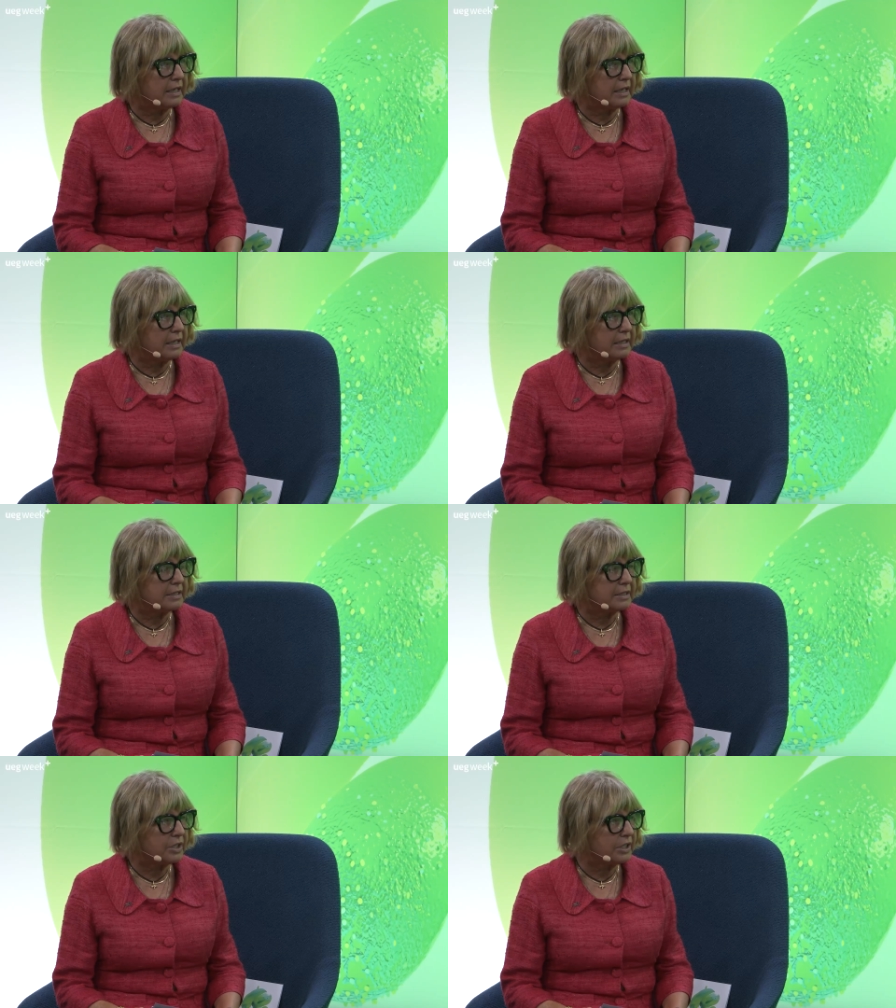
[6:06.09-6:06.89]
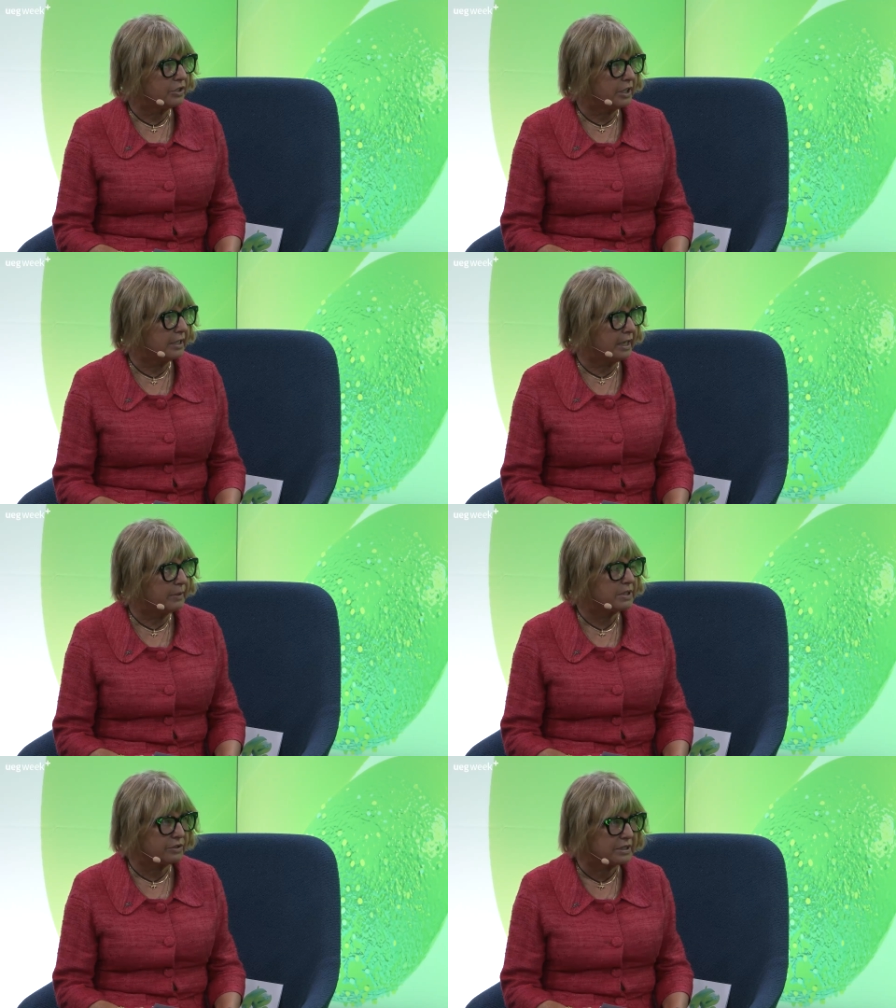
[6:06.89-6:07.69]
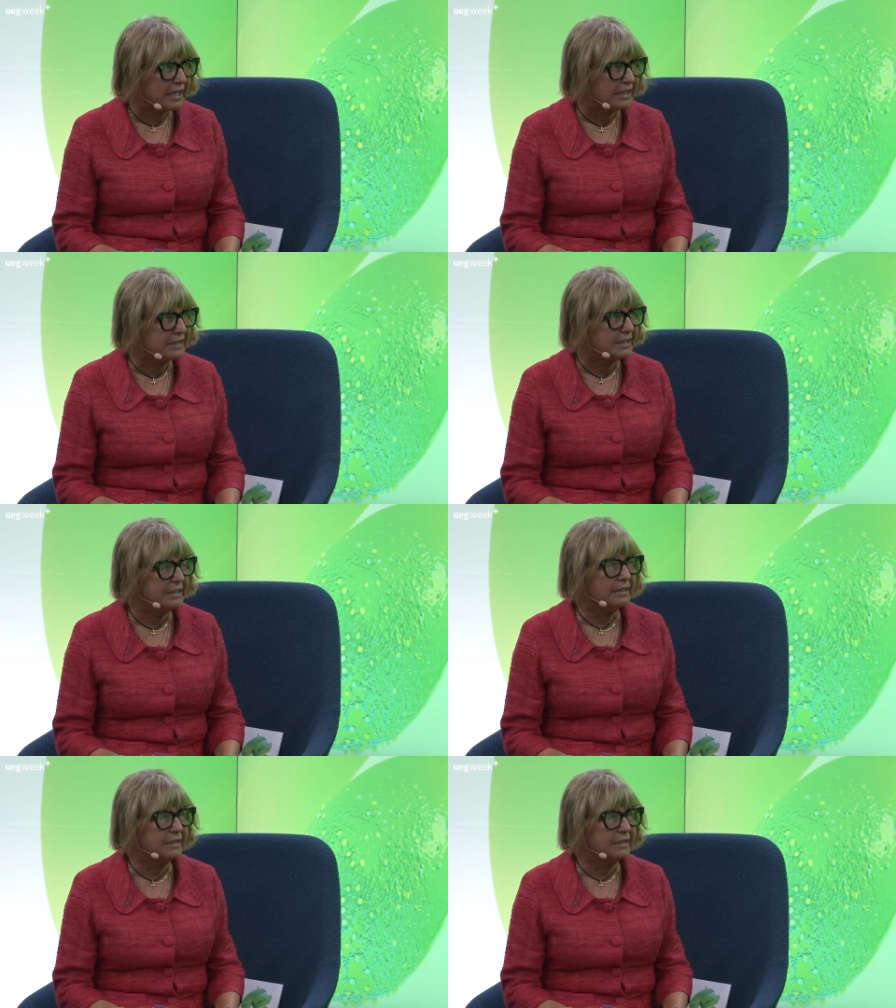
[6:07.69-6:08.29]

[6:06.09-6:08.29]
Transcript: uh, is changing in our society.